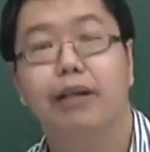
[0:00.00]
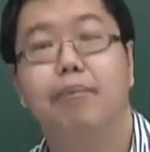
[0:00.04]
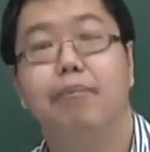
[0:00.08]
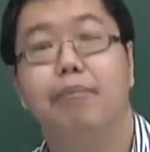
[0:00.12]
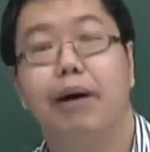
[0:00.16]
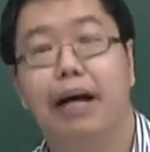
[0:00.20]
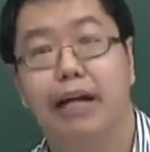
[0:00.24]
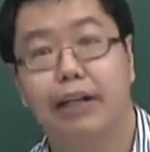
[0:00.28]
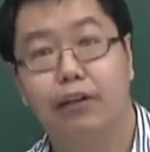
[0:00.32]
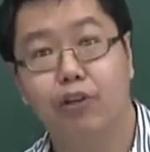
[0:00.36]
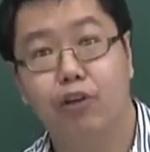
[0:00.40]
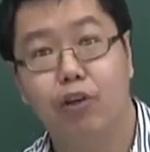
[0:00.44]

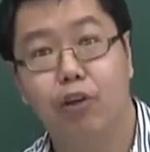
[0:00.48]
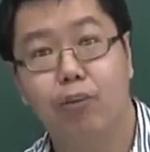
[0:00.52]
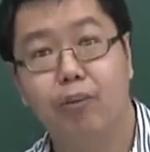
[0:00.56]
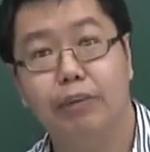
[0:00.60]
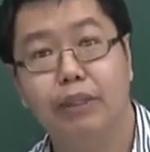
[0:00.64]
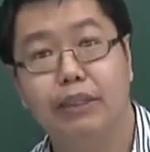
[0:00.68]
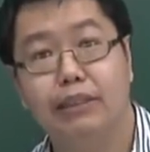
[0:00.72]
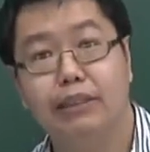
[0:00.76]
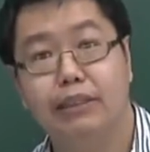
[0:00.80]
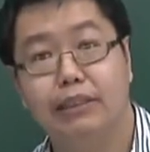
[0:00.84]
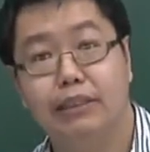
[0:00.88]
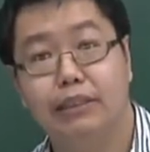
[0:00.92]

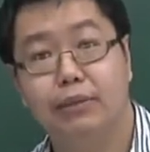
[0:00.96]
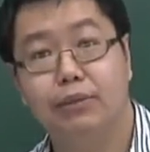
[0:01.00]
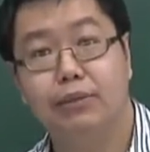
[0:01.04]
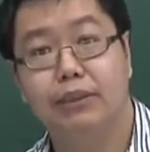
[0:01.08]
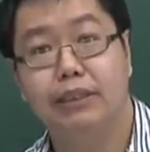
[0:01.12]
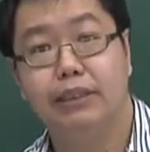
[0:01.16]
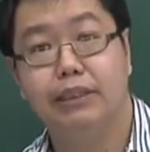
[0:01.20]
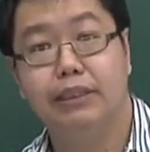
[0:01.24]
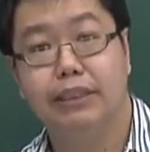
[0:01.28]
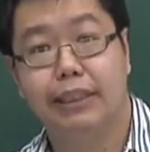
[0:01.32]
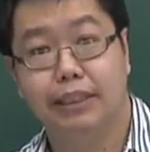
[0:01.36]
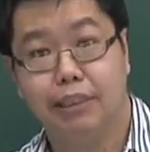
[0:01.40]
binomial
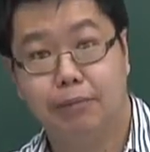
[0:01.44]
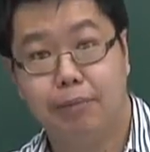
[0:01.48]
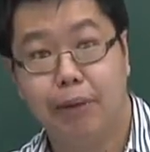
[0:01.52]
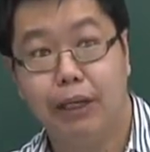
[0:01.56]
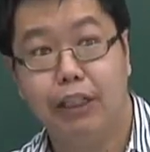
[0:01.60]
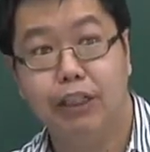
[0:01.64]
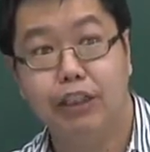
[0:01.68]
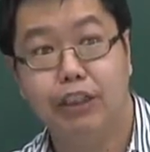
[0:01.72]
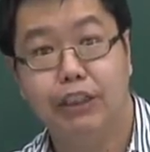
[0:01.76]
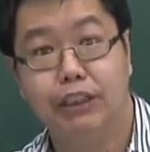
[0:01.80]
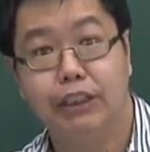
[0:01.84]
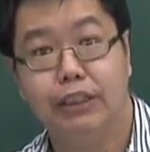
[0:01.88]
series
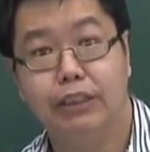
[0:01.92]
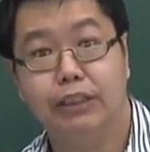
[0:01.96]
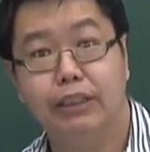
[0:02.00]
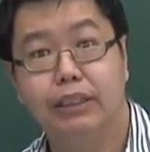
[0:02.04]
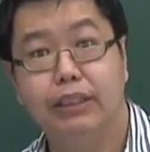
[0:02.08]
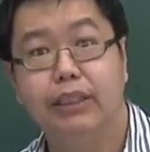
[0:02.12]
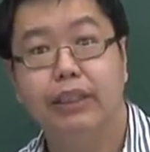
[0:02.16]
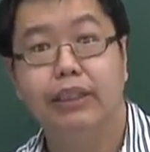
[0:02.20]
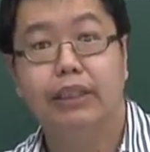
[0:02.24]
expansion.